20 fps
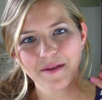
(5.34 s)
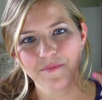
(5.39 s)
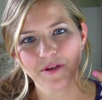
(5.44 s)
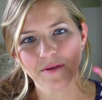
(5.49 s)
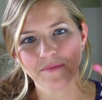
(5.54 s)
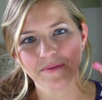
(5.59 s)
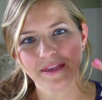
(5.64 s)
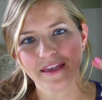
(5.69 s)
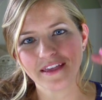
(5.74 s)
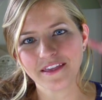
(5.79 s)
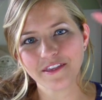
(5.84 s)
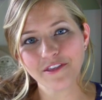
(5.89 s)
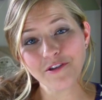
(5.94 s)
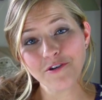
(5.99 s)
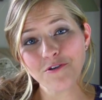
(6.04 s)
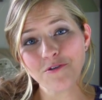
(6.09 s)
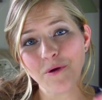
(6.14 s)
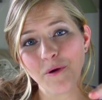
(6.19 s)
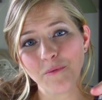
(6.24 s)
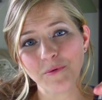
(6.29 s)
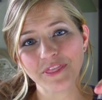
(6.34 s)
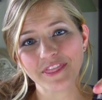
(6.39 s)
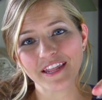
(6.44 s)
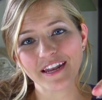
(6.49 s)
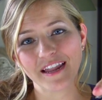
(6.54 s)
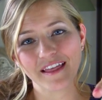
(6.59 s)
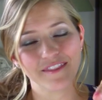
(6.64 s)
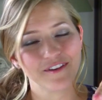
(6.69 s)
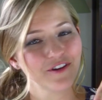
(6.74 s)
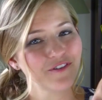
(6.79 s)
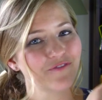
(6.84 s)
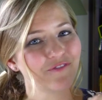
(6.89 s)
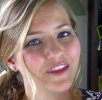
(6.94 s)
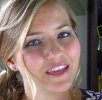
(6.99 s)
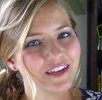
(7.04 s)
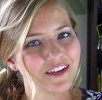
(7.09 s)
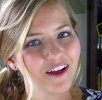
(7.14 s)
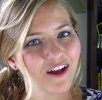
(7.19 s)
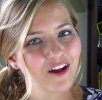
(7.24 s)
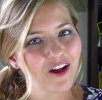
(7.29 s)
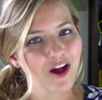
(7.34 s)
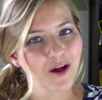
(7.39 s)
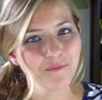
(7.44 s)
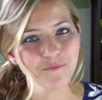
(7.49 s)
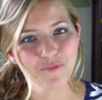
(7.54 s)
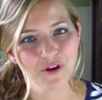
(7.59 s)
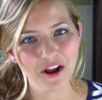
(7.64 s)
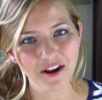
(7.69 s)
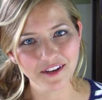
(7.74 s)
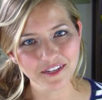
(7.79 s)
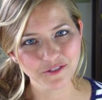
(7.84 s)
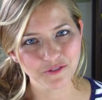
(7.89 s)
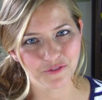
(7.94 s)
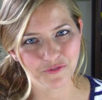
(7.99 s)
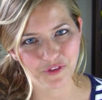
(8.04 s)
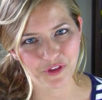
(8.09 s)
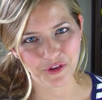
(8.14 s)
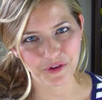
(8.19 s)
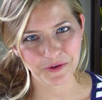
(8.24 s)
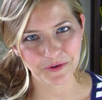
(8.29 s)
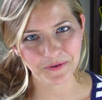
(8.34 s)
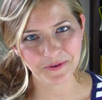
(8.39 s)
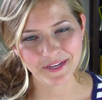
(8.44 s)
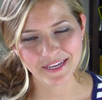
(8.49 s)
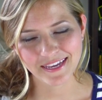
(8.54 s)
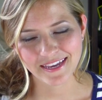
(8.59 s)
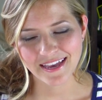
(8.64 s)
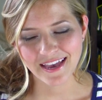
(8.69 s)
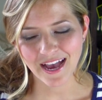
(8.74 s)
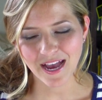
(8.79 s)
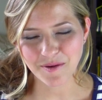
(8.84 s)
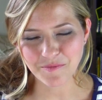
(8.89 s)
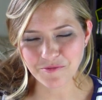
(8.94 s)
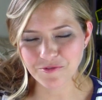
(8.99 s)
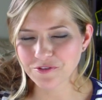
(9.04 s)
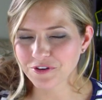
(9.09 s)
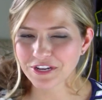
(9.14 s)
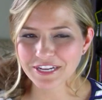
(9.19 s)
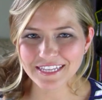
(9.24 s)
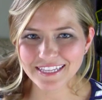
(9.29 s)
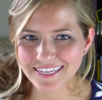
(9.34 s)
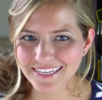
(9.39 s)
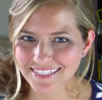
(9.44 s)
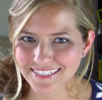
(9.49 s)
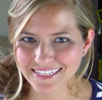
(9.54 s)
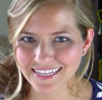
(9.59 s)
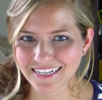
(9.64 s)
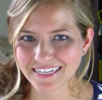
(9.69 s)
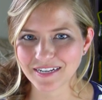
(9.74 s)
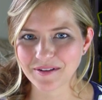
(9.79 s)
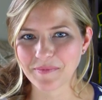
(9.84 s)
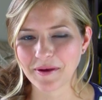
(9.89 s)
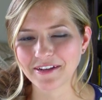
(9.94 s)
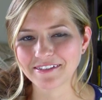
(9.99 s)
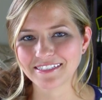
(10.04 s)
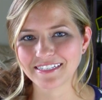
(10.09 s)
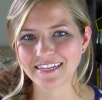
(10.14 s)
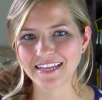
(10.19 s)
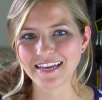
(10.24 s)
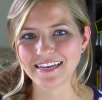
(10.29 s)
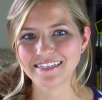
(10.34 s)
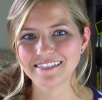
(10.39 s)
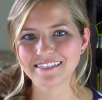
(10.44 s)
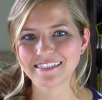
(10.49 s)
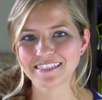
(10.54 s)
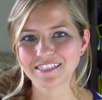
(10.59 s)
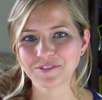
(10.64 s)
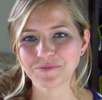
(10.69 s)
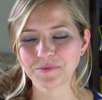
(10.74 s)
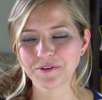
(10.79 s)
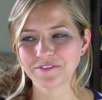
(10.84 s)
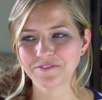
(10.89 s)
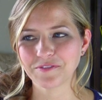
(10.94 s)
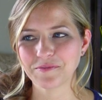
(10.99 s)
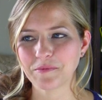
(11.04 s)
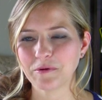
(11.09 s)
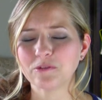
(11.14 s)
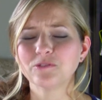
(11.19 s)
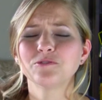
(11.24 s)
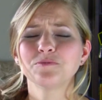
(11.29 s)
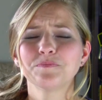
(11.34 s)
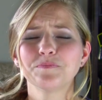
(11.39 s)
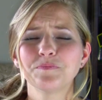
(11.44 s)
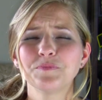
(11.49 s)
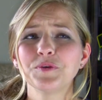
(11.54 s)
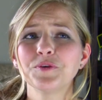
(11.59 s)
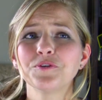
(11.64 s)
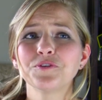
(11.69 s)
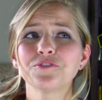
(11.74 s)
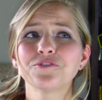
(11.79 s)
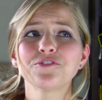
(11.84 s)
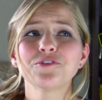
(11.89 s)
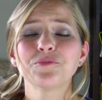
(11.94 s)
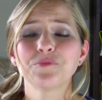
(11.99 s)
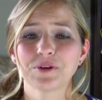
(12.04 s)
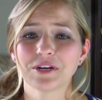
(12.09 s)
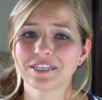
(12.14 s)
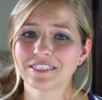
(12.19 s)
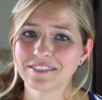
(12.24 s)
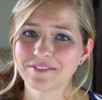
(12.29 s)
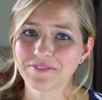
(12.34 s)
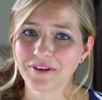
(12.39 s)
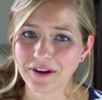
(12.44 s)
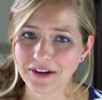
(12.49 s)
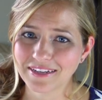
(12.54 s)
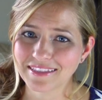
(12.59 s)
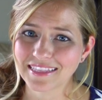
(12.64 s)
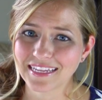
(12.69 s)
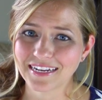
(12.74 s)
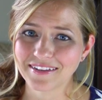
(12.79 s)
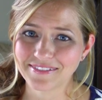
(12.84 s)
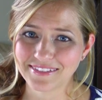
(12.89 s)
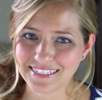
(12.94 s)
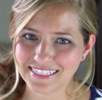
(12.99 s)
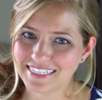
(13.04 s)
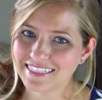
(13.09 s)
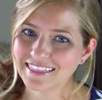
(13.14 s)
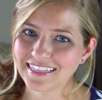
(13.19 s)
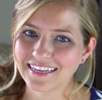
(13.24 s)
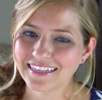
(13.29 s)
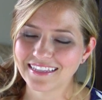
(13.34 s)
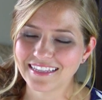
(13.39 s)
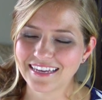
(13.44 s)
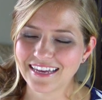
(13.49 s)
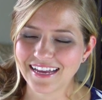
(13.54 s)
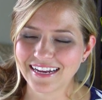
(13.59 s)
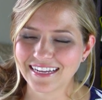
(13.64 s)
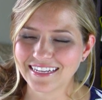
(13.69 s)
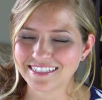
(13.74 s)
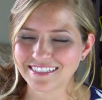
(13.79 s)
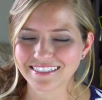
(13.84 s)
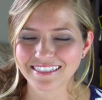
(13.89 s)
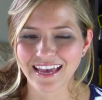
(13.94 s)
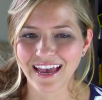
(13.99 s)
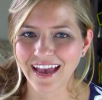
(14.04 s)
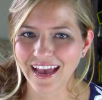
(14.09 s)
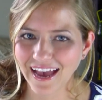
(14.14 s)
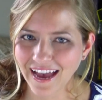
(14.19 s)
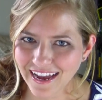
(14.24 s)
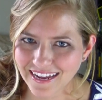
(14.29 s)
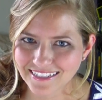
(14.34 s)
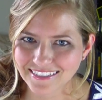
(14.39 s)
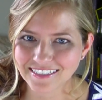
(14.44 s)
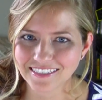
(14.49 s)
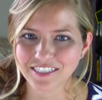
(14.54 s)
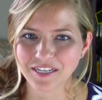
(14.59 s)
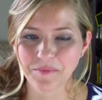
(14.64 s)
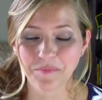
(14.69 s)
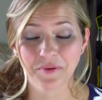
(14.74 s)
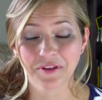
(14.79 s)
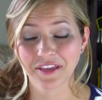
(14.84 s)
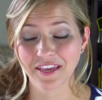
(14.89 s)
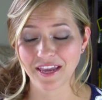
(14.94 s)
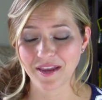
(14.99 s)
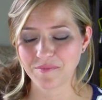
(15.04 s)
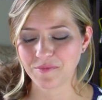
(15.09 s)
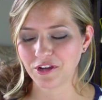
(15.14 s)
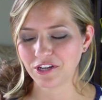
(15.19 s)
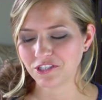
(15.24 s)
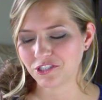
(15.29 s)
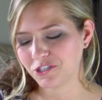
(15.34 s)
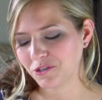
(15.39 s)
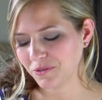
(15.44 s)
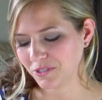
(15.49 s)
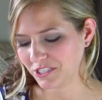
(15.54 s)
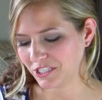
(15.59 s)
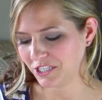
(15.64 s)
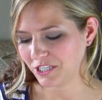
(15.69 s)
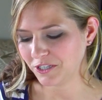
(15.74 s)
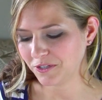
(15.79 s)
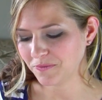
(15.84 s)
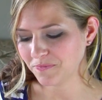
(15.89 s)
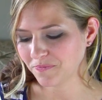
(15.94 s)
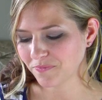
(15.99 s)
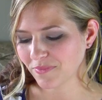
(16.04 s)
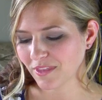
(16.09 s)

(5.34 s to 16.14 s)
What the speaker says: I'm coming at you with another Vegan.com product review. I'm really excited about today's. It's one of the most beautiful works of art that I've seen lately, and I just had to jump on camera and show it to you.